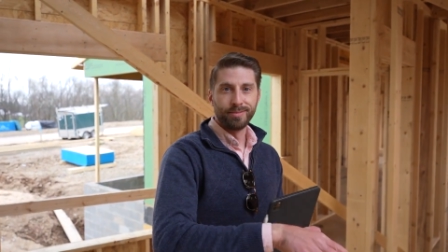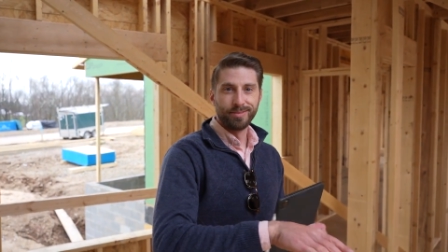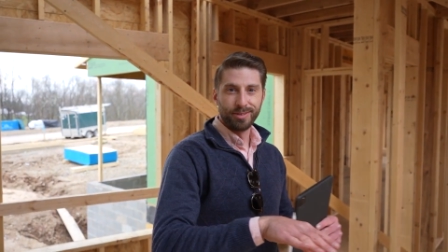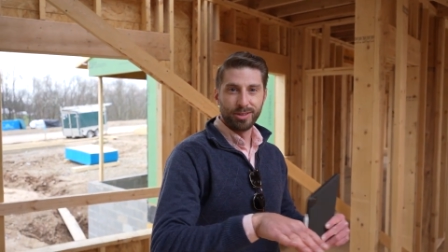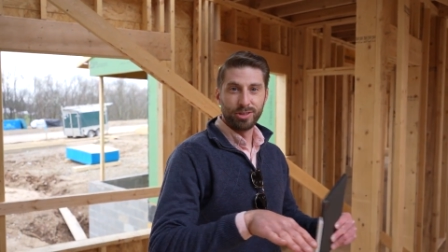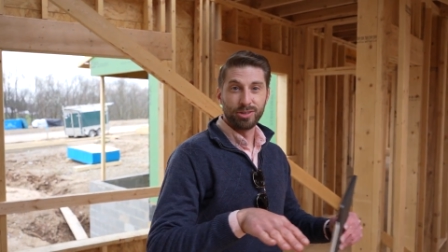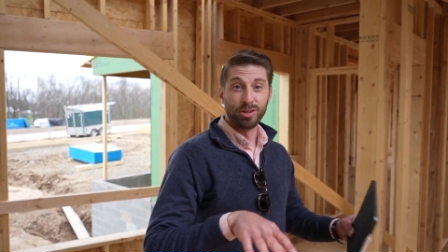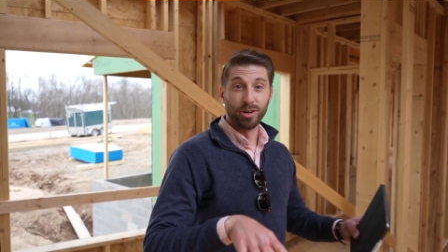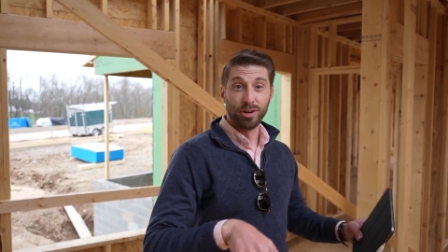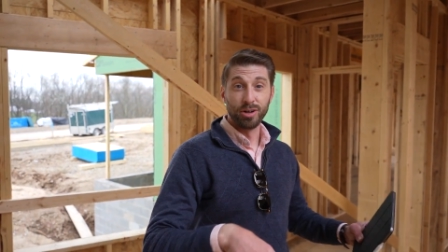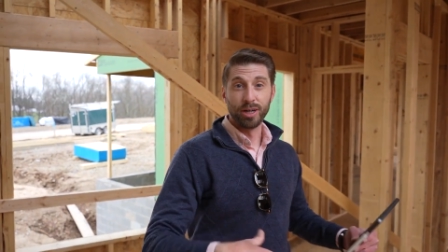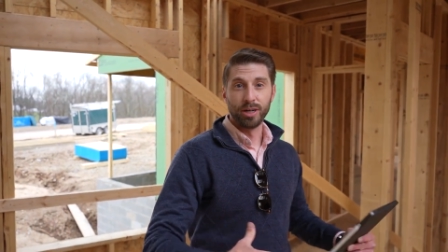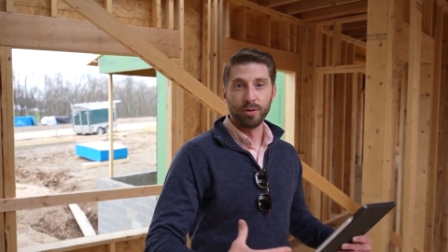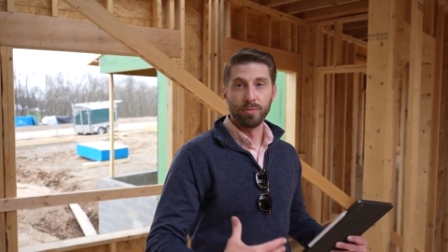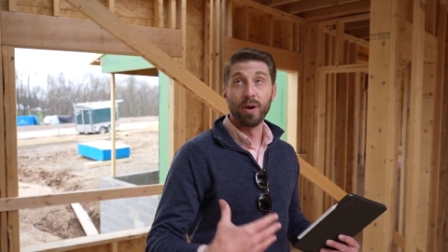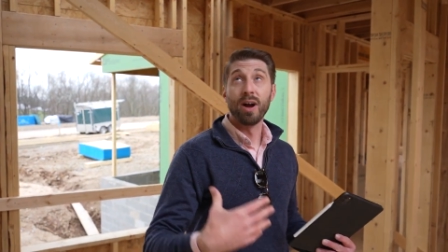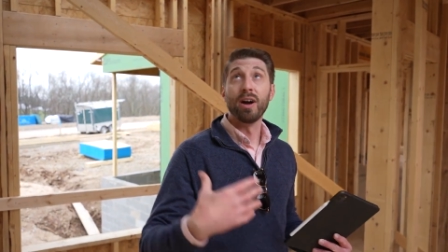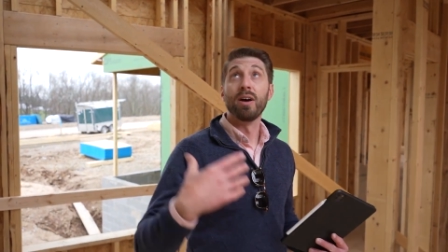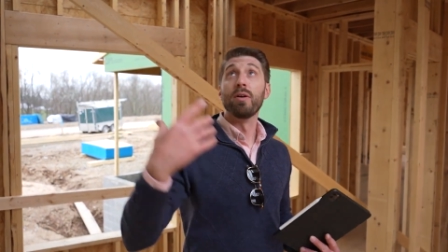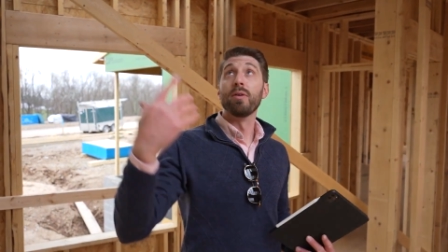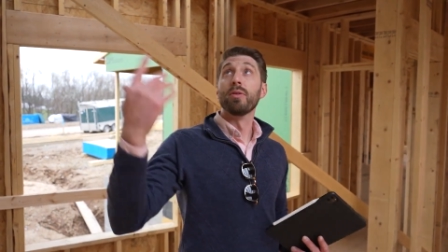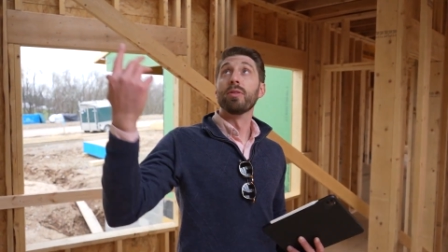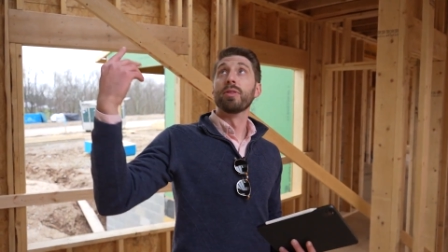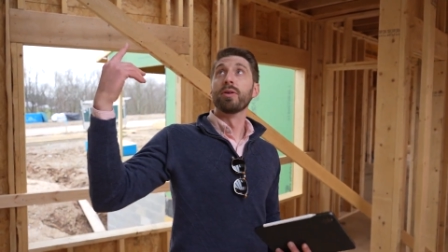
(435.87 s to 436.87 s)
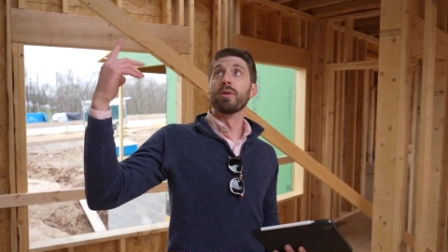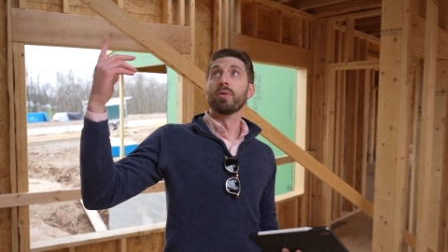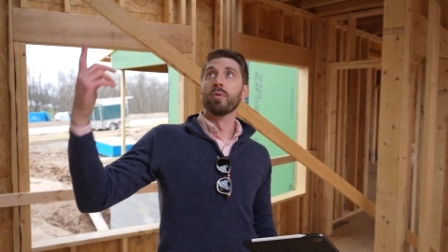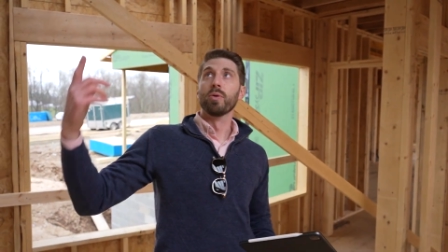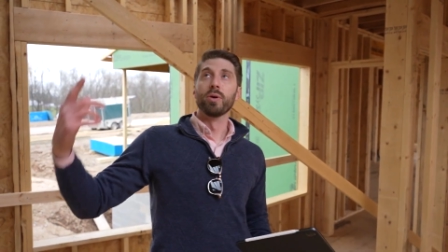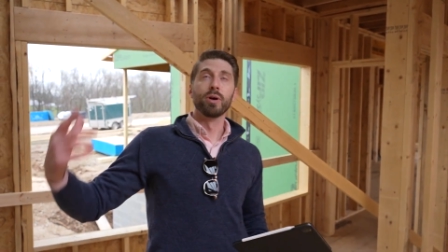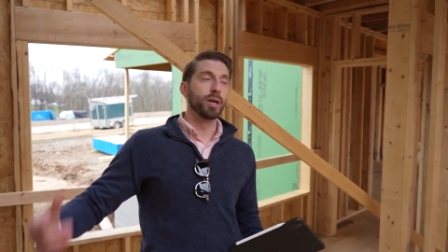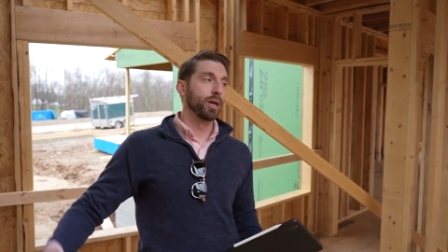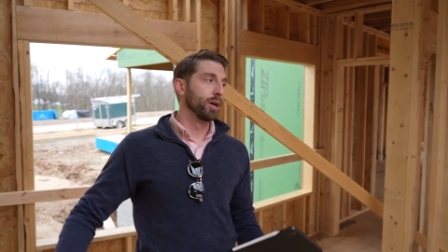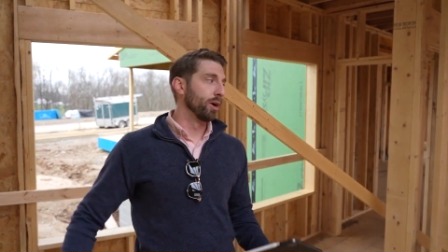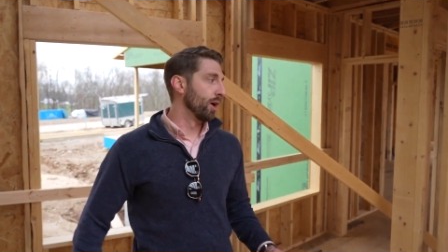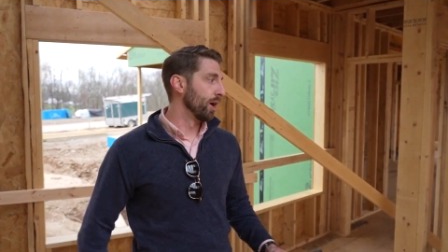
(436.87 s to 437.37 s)
sturdy while they're
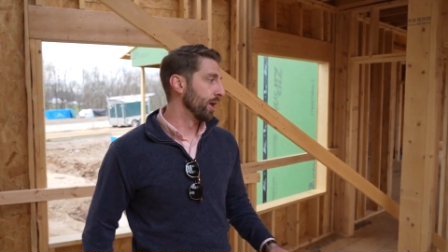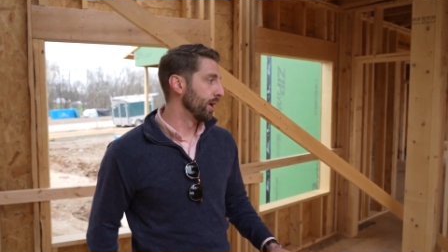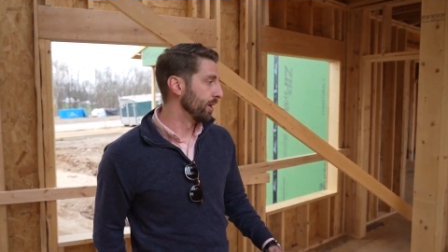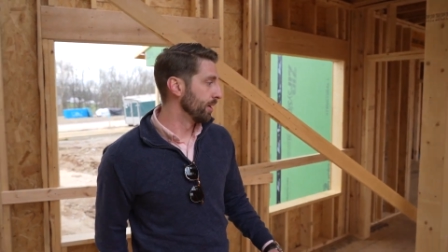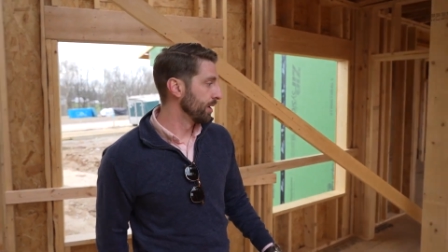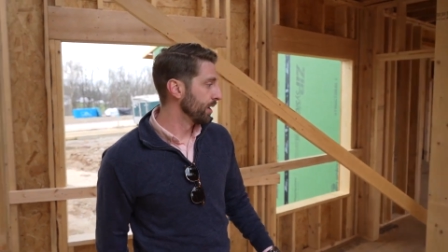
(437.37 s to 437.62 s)
working on it.